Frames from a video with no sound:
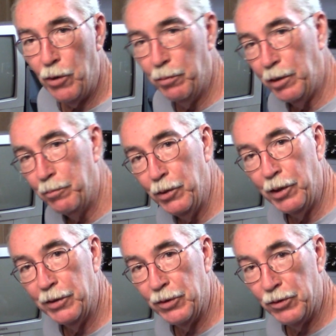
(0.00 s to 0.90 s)
home
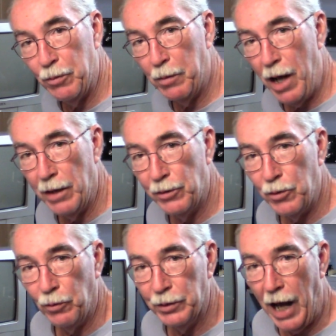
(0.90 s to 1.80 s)
computing system
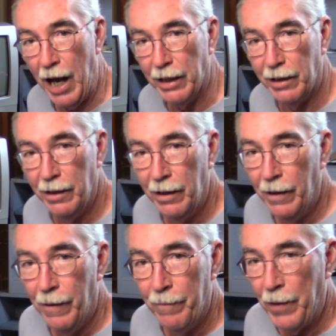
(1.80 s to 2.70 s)
console died.
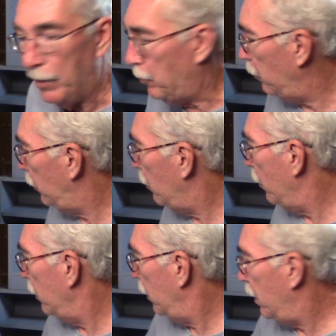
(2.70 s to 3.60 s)
I turned it
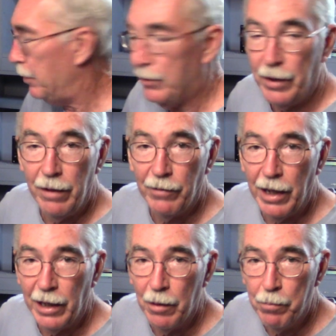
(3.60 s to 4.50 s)
on and instead of
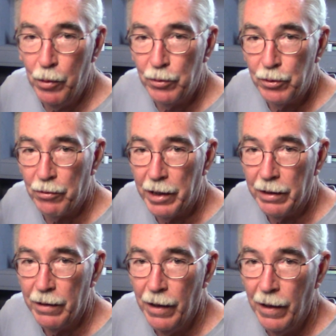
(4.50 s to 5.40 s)
getting a boot
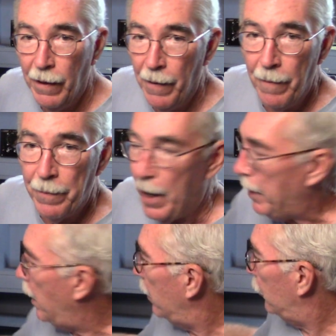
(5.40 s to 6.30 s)
screen, I
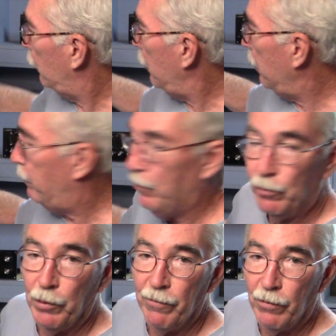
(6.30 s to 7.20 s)
got a screen
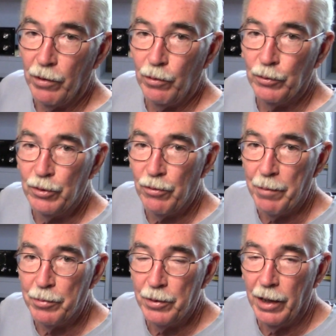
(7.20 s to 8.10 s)
filled with vertical
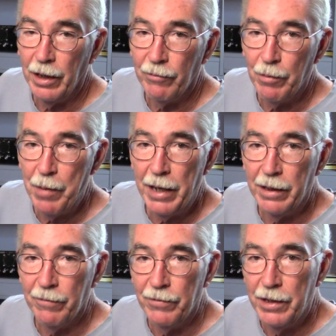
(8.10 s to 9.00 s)
stripes and a
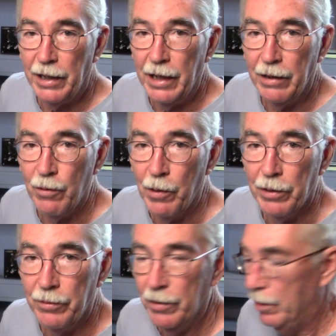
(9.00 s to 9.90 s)
repetitive ticking
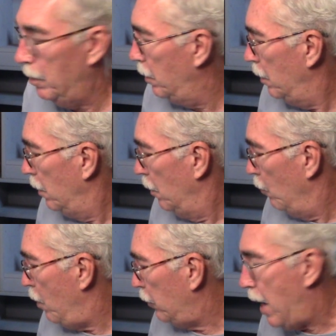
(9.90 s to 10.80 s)
noise.
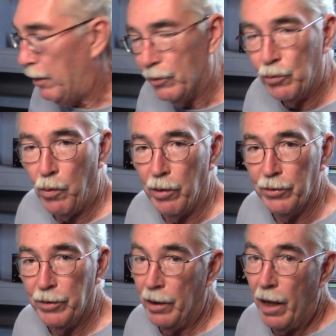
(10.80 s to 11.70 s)
Well, now it's
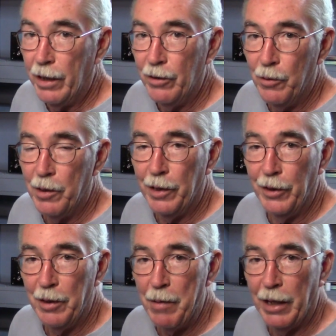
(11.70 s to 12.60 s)
worse, and I didn't do
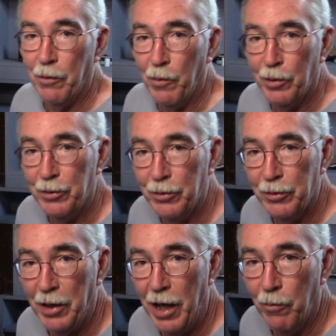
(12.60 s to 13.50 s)
anything to make it worse, it
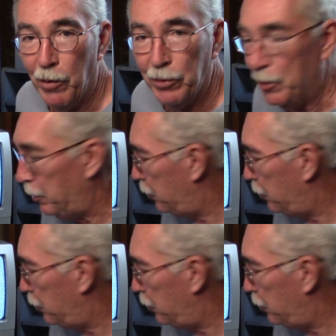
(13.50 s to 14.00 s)
just got worse on